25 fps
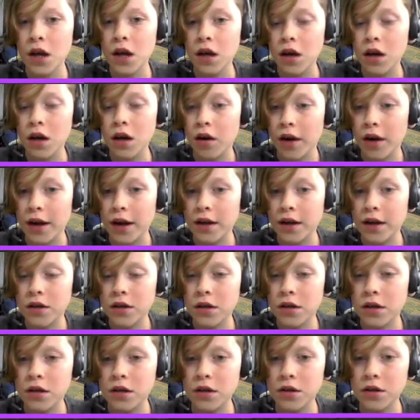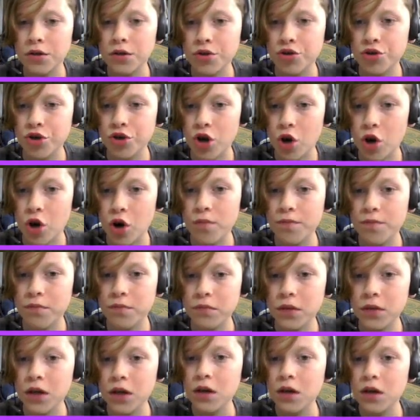Okay, so
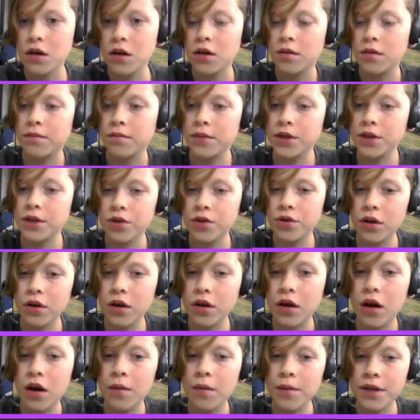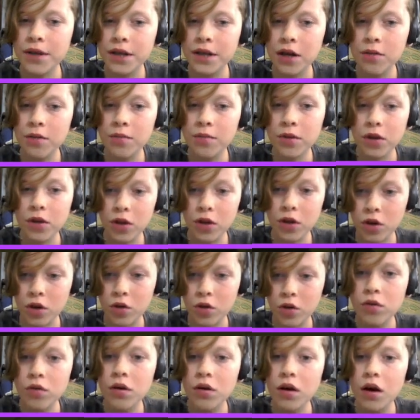be sure to comment down
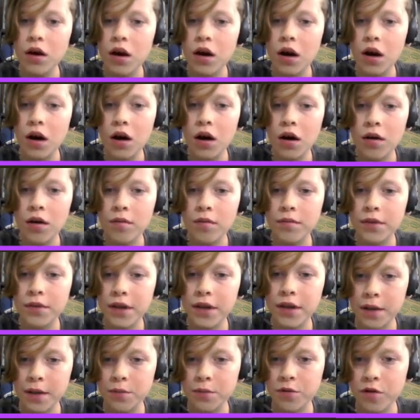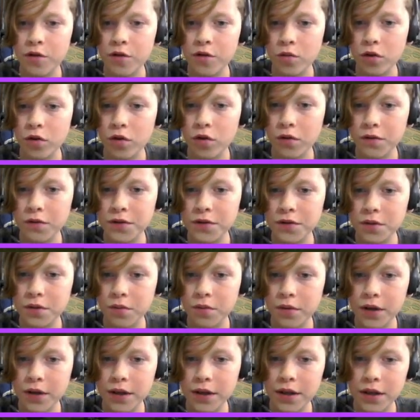below names of the wolves.
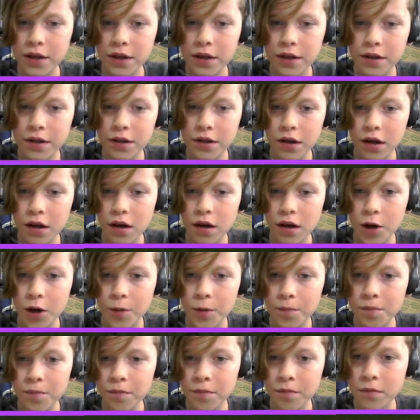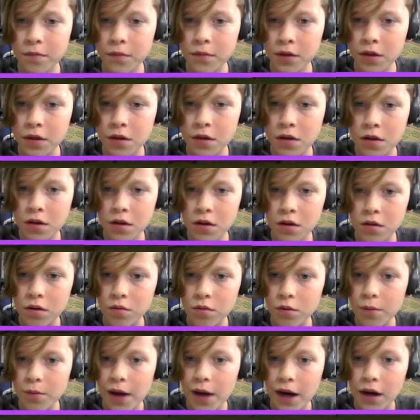We need... we're
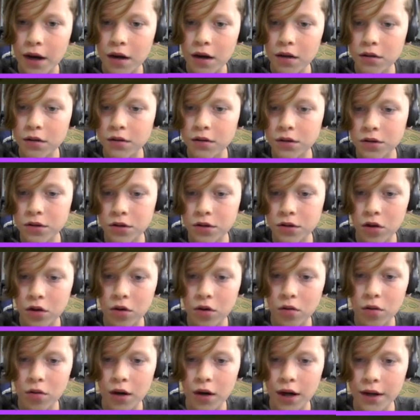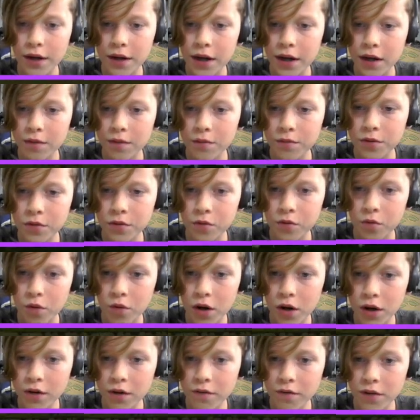back. So I named
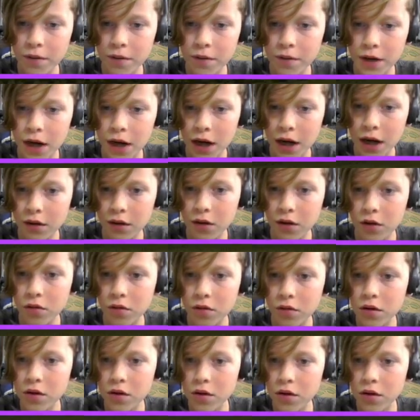one of them Kylo.